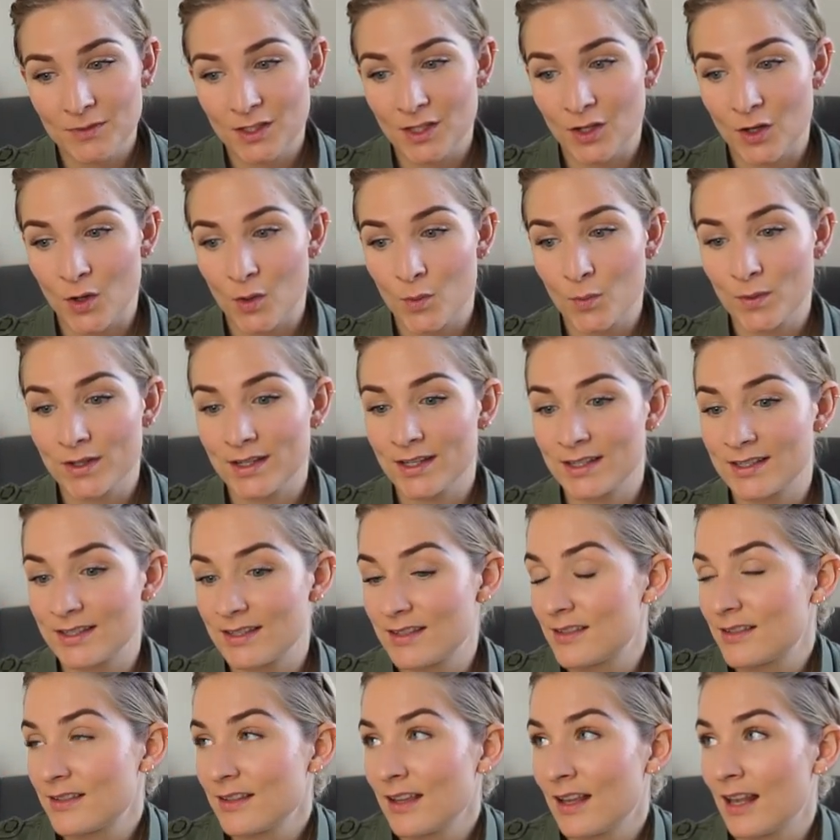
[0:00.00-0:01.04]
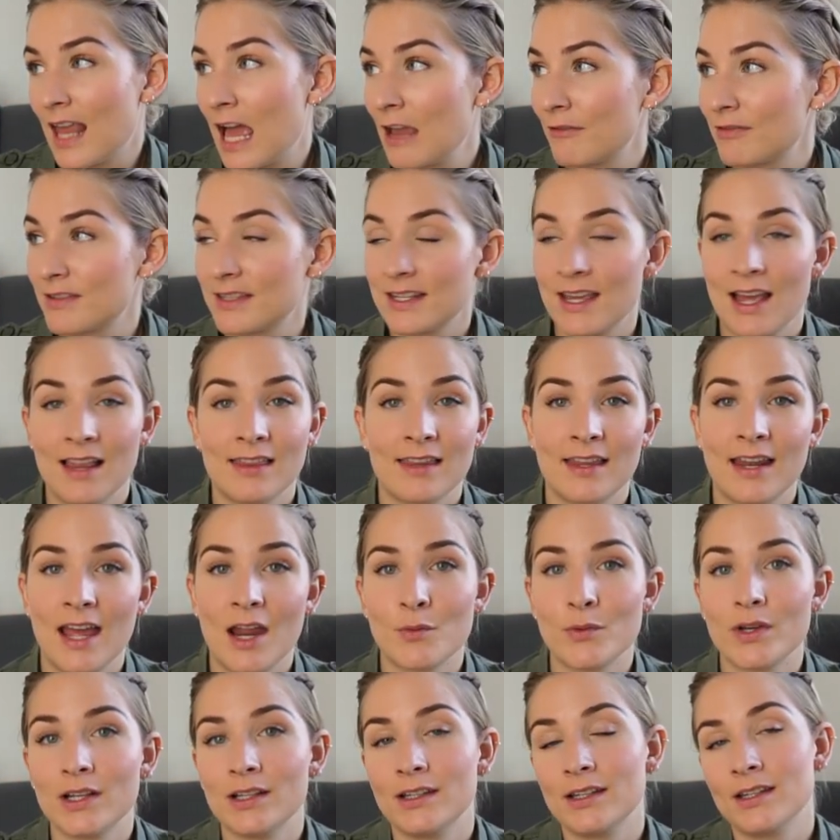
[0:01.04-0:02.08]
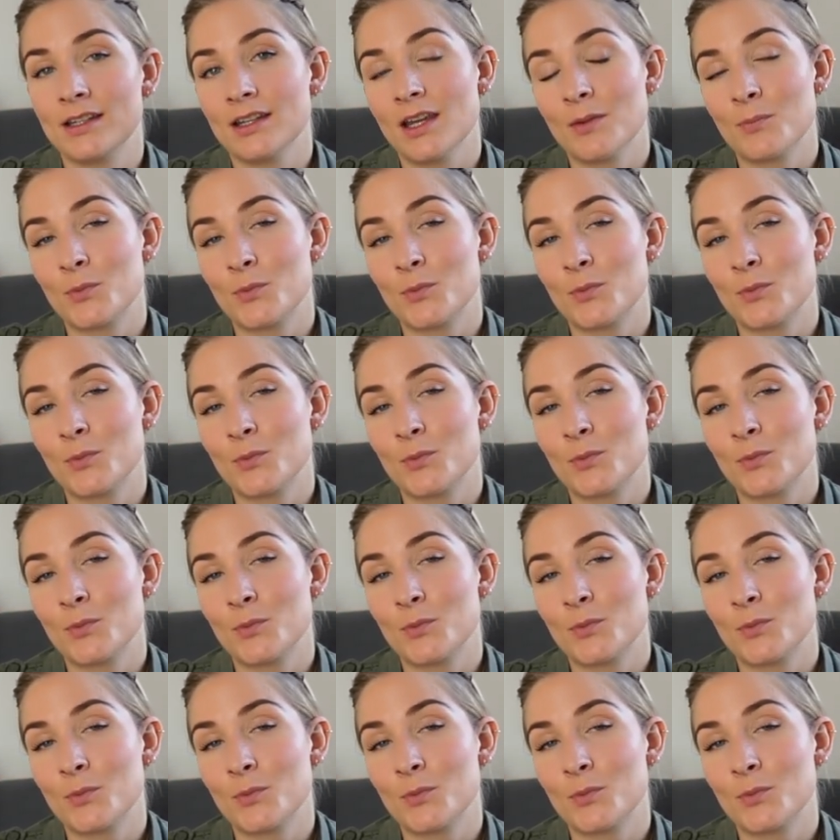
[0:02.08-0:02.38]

you know, it's a lifestyle that I really